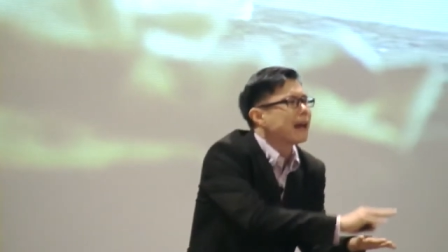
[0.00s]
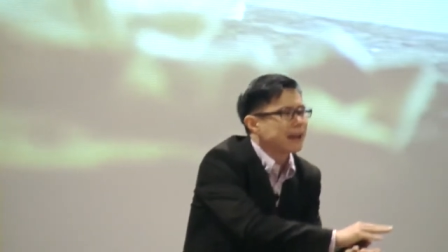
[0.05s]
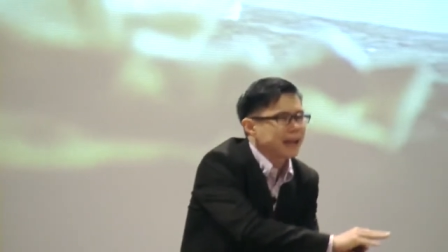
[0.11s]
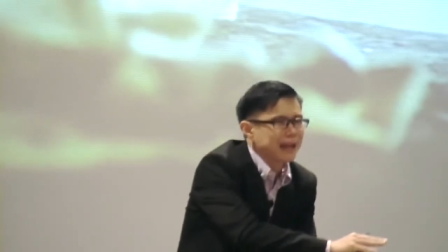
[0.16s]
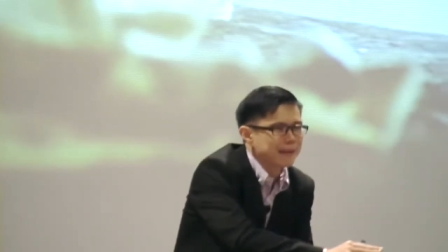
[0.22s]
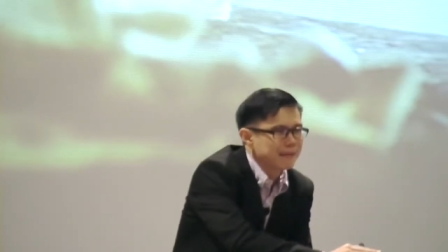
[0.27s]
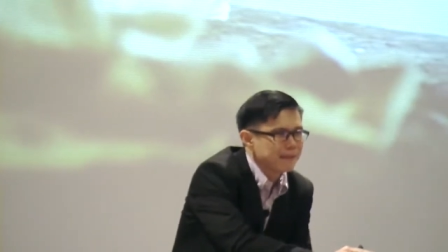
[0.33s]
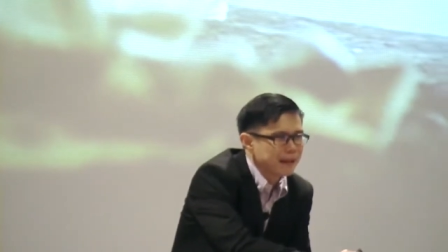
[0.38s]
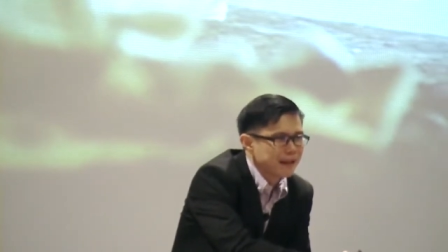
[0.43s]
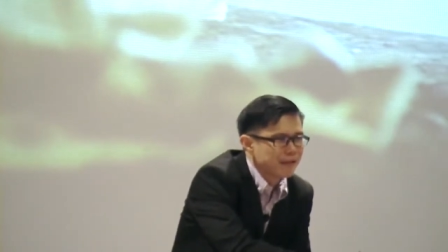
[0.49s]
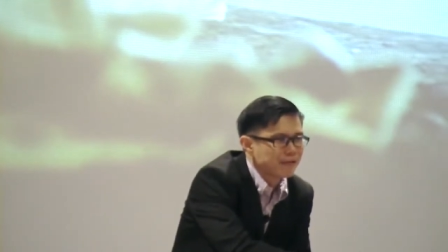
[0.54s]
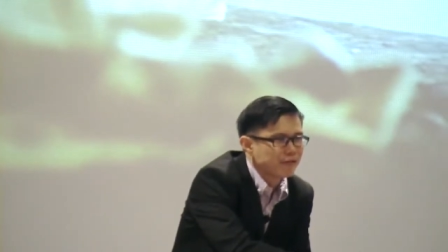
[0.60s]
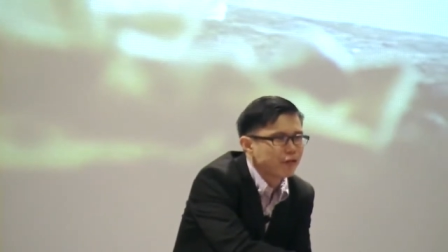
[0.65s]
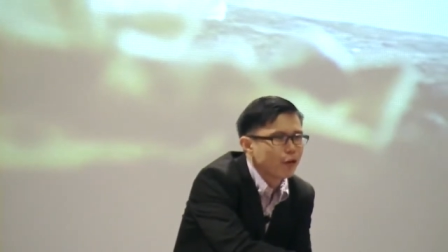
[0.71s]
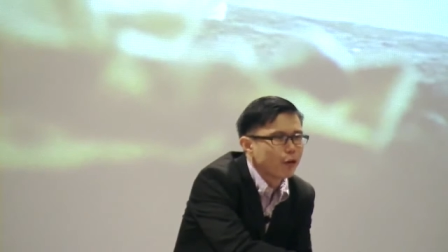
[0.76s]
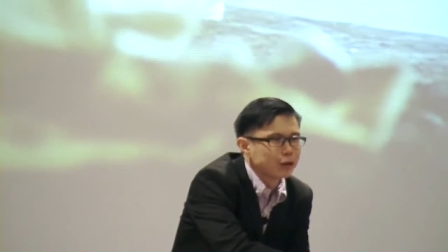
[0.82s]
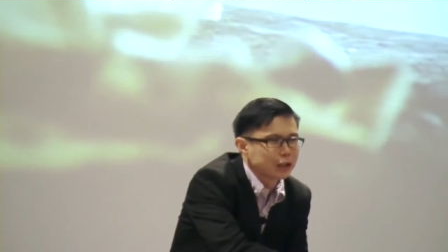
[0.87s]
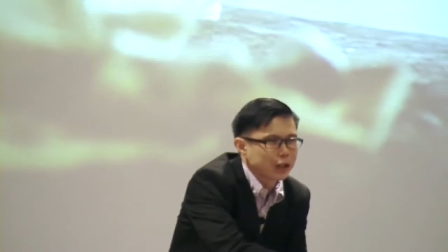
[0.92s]
and, and
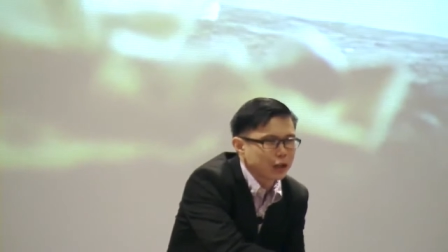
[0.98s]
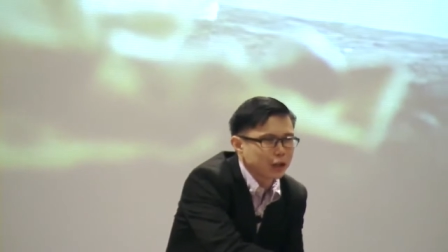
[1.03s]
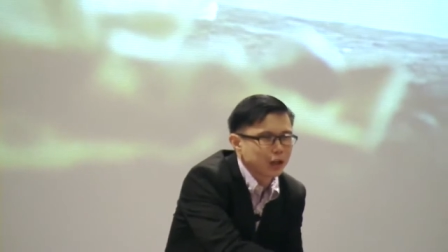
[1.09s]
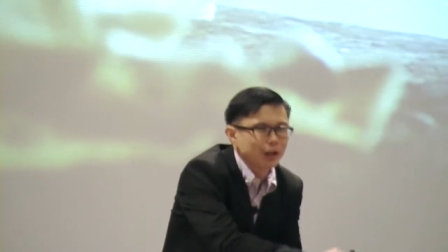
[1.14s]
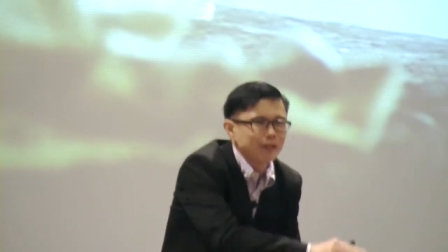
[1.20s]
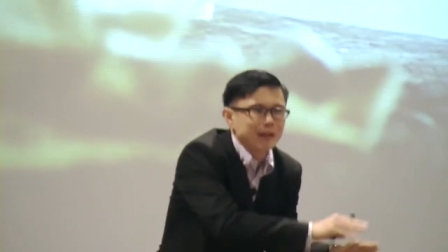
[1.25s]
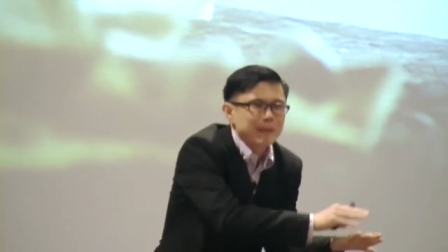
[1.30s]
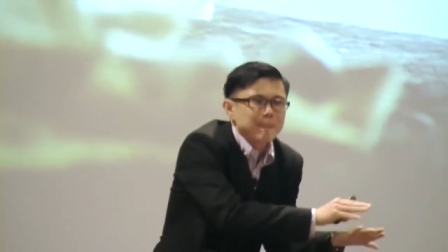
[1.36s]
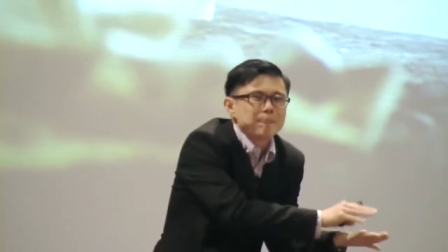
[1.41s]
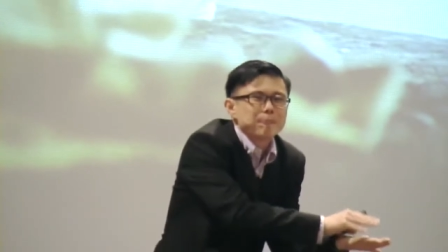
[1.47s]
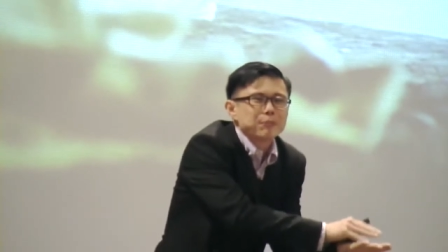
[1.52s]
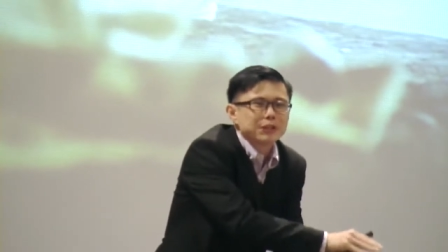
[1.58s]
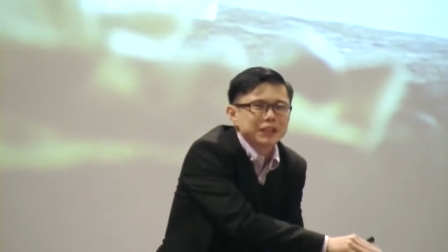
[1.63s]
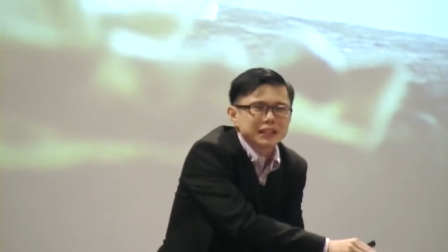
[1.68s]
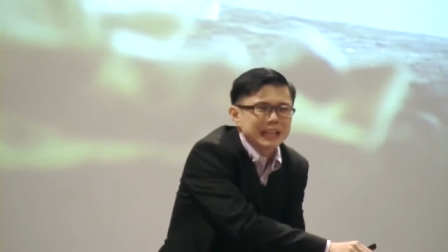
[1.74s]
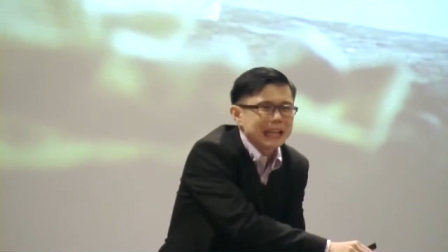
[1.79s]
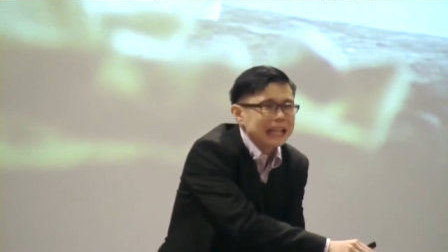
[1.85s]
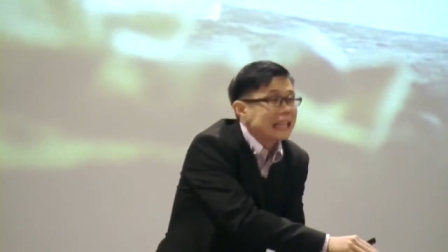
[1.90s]
fold the cloth and
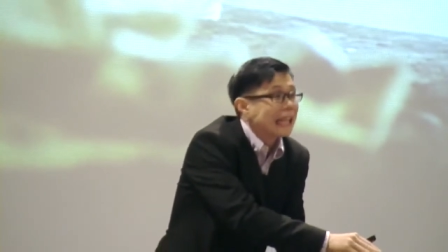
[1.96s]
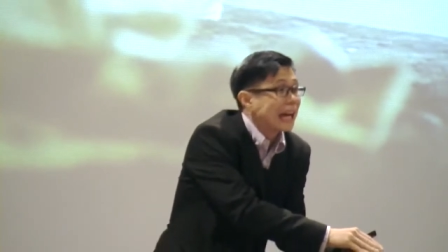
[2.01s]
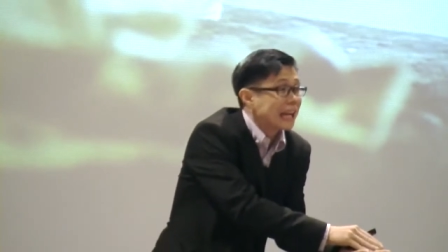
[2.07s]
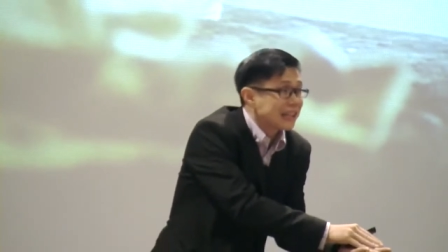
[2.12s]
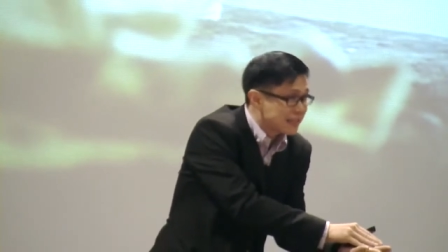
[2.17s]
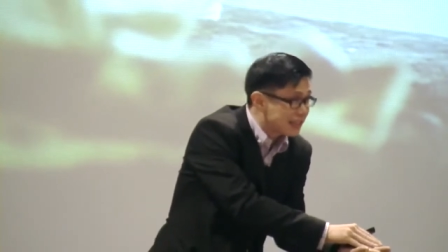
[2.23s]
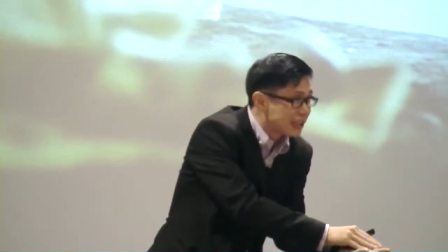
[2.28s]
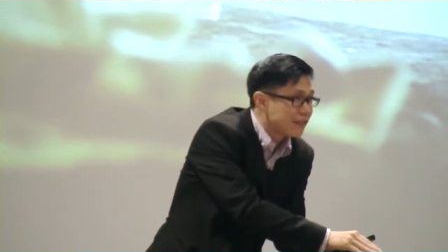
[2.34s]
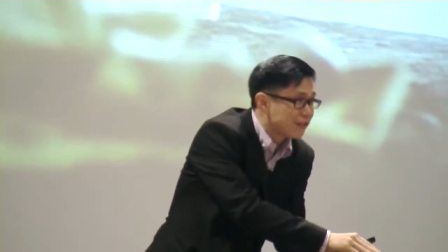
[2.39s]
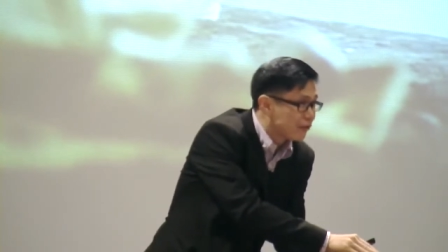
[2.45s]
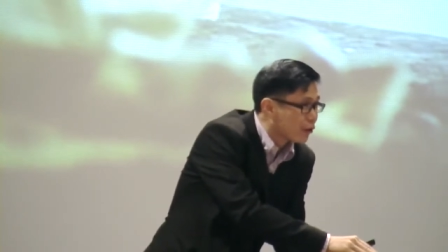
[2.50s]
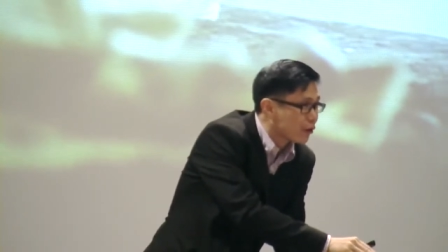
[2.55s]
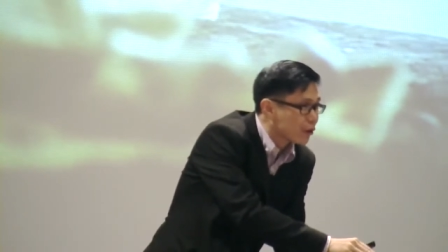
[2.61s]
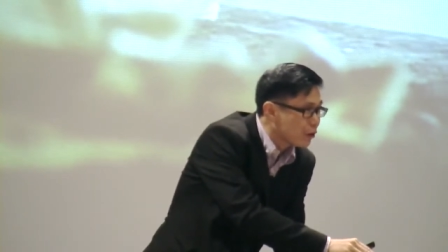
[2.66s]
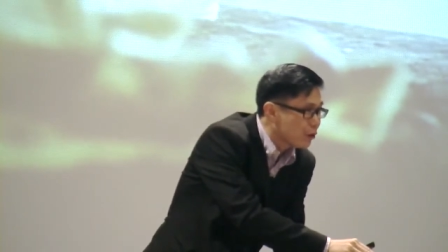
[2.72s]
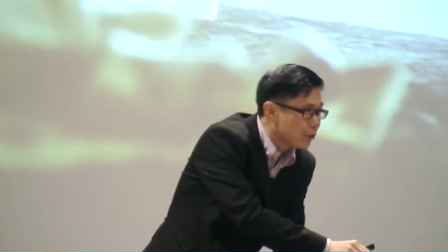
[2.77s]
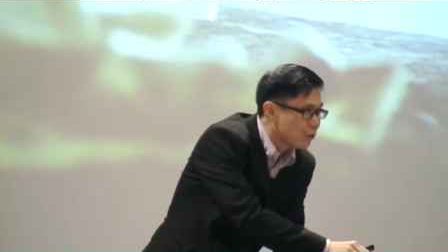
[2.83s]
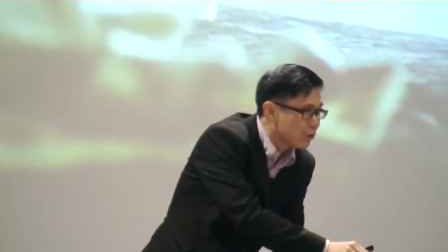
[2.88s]
put it there nicely for
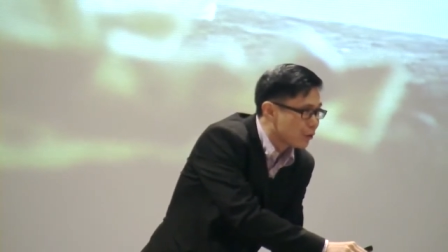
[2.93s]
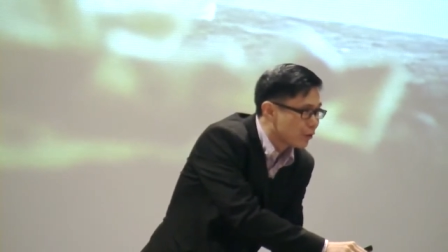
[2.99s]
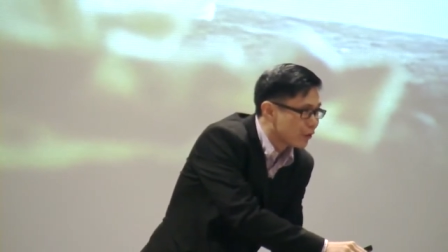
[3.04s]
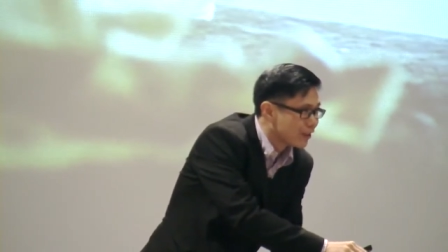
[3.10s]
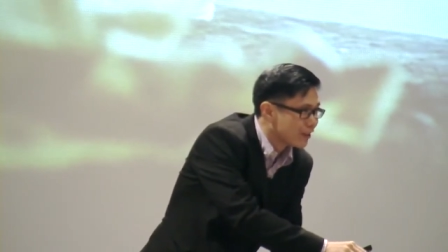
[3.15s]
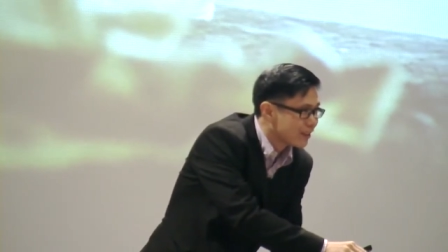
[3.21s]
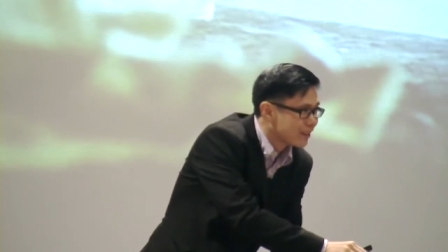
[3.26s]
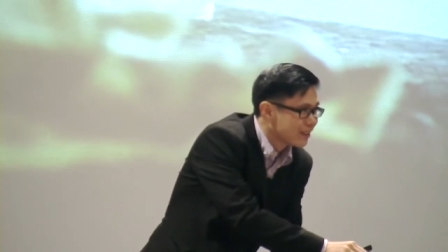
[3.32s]
you.